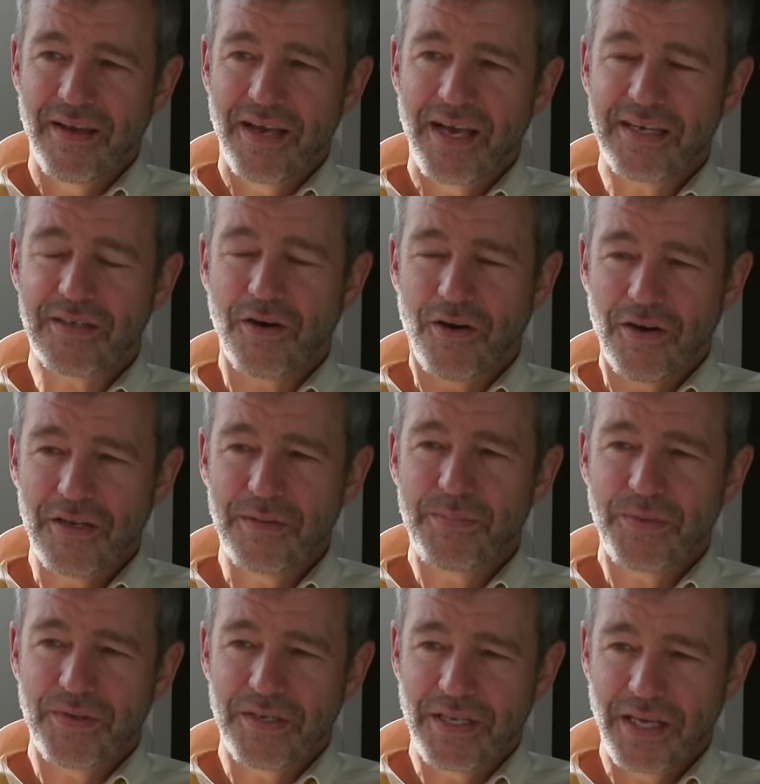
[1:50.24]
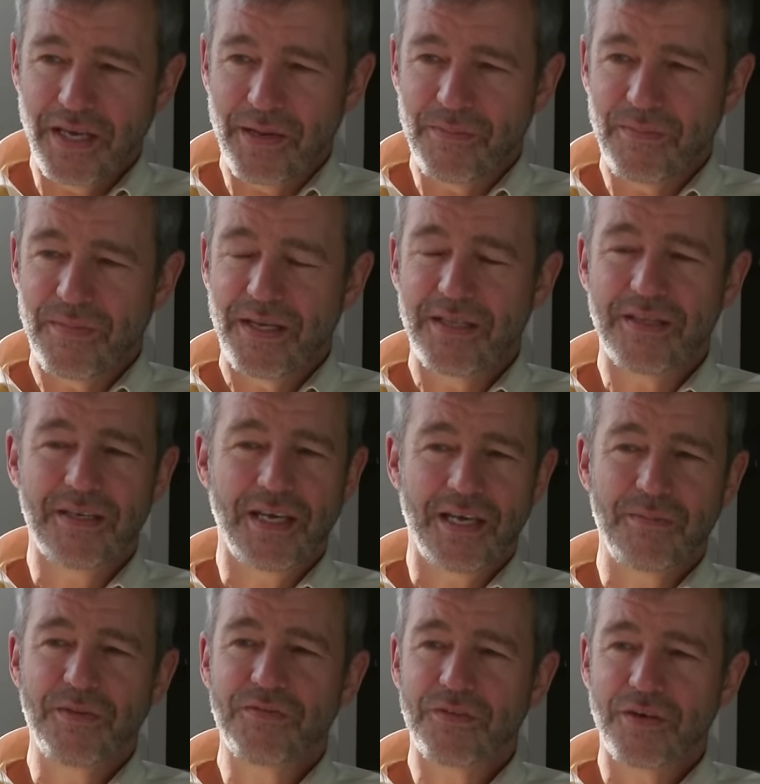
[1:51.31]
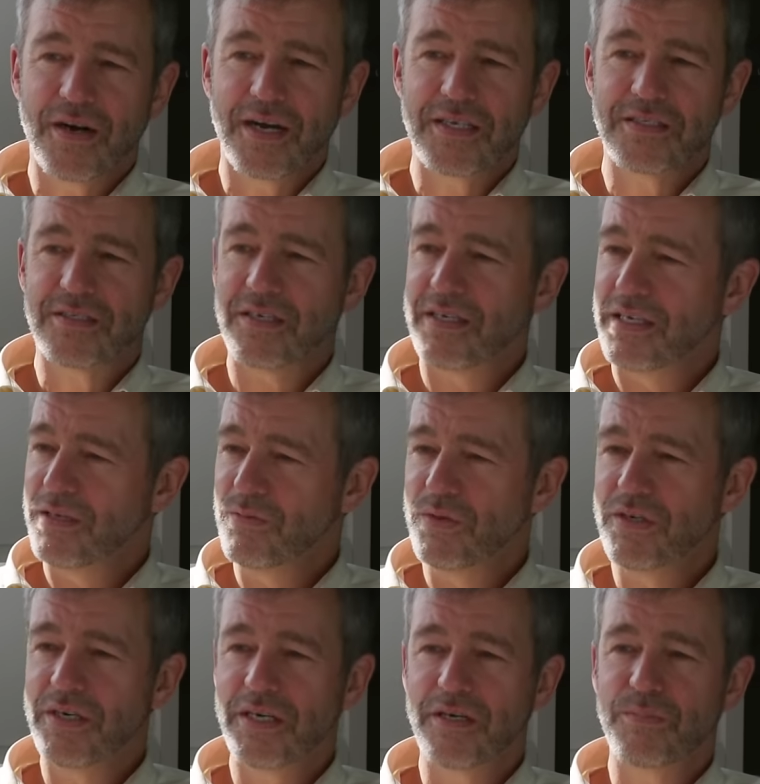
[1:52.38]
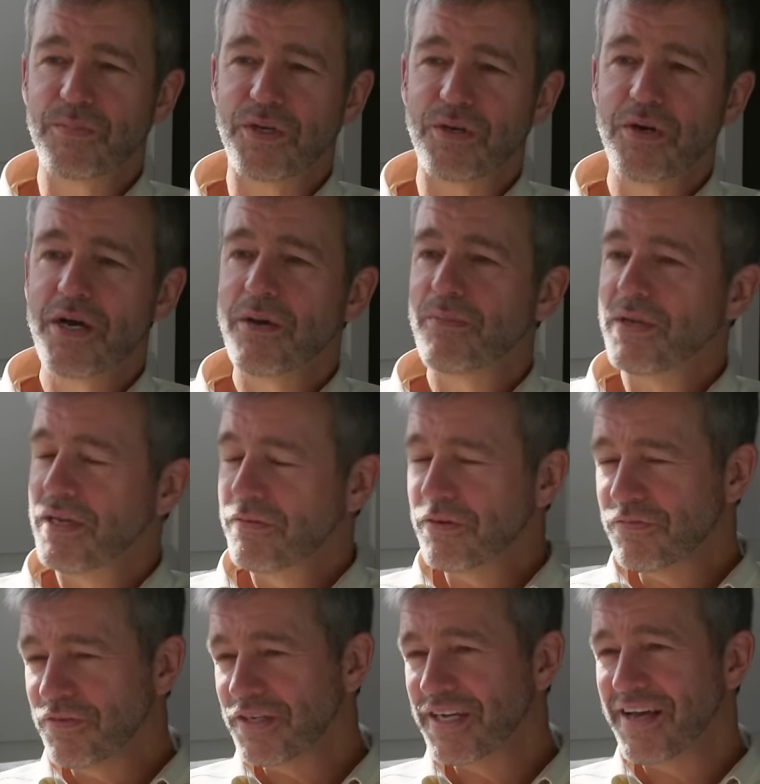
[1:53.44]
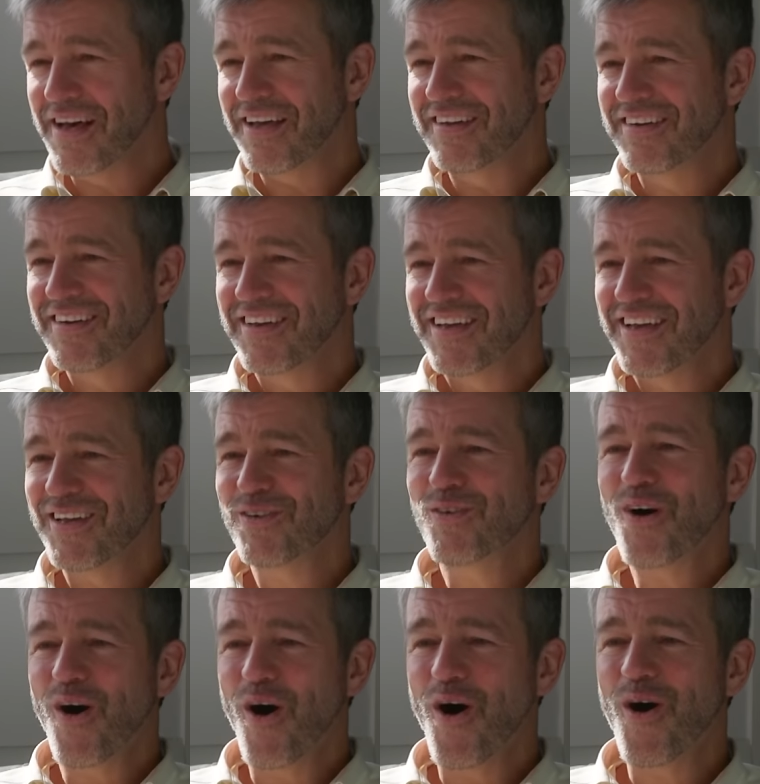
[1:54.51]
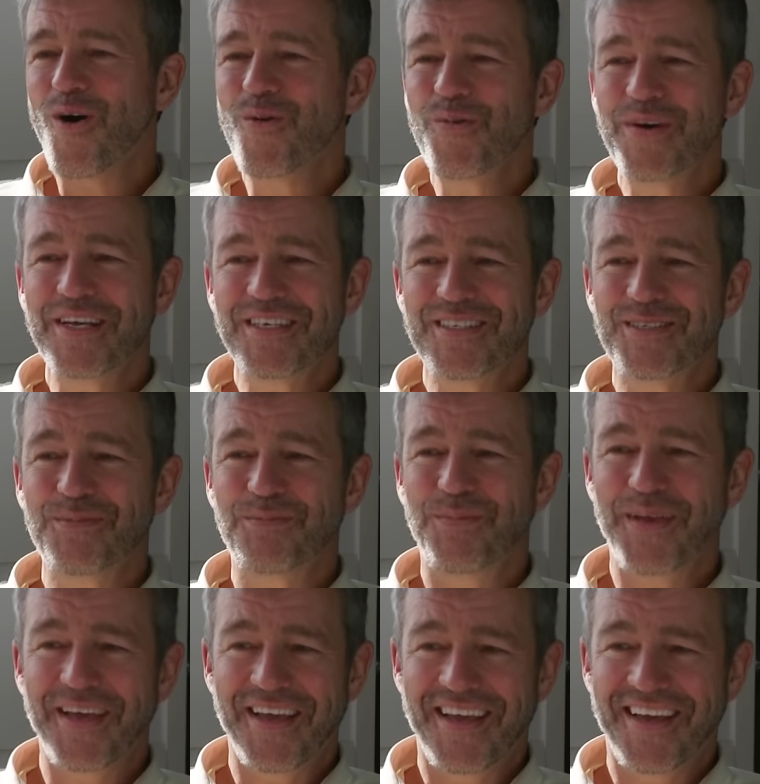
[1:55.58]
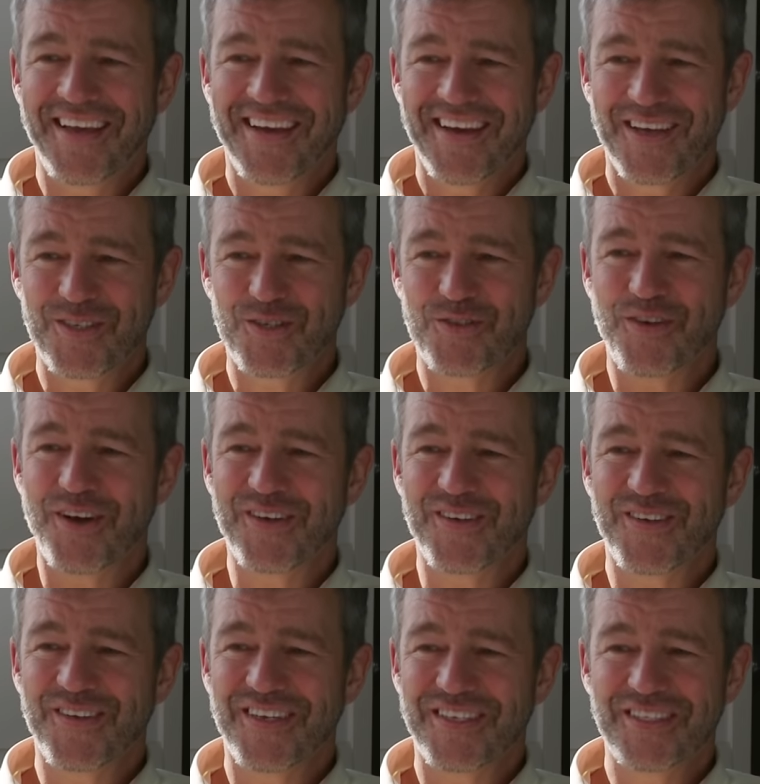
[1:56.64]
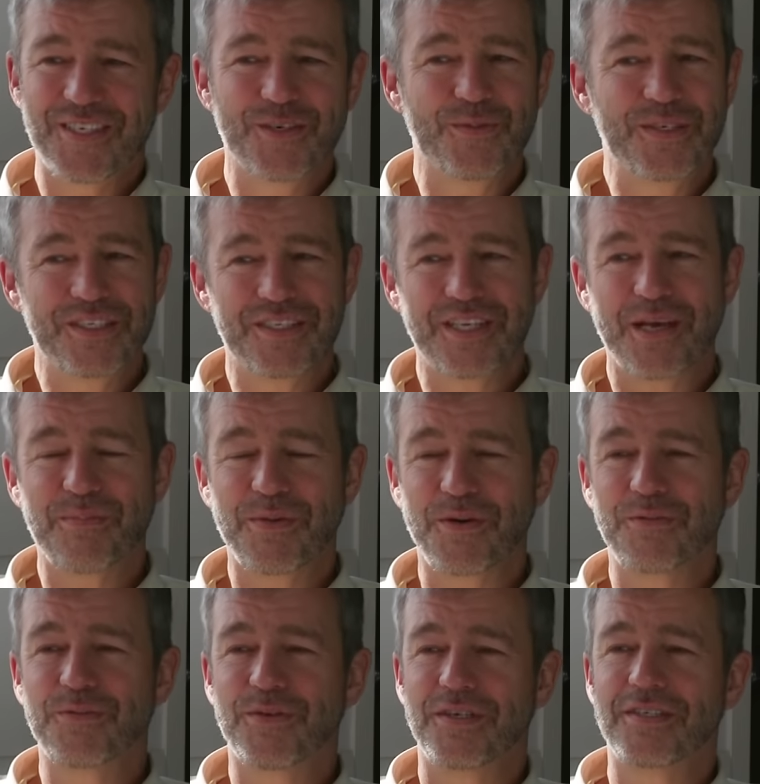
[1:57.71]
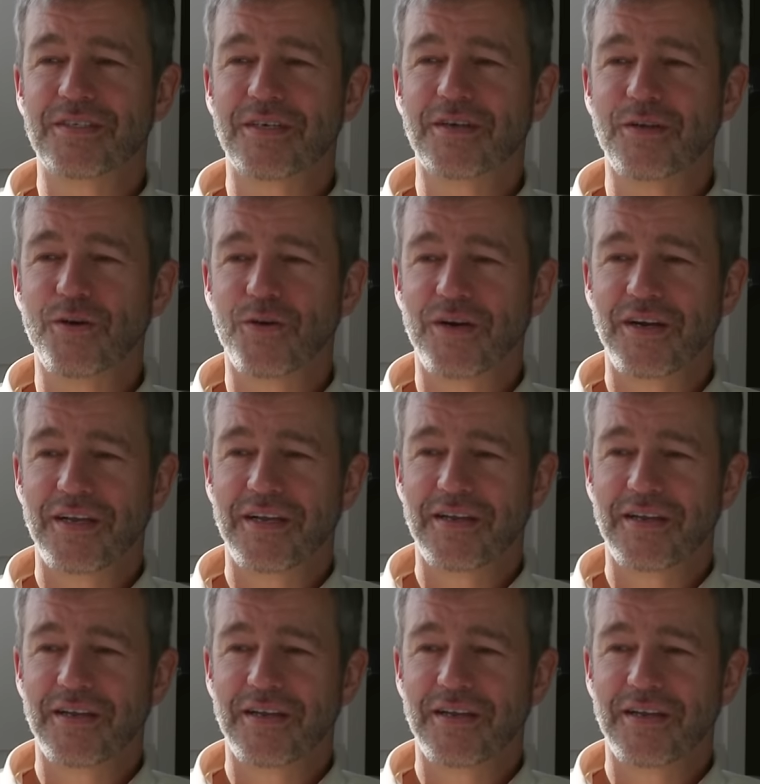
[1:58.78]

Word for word: and call upon Him in the name of Christ, and He will help you. But never forget, it'll always be a struggle until we step over into glory.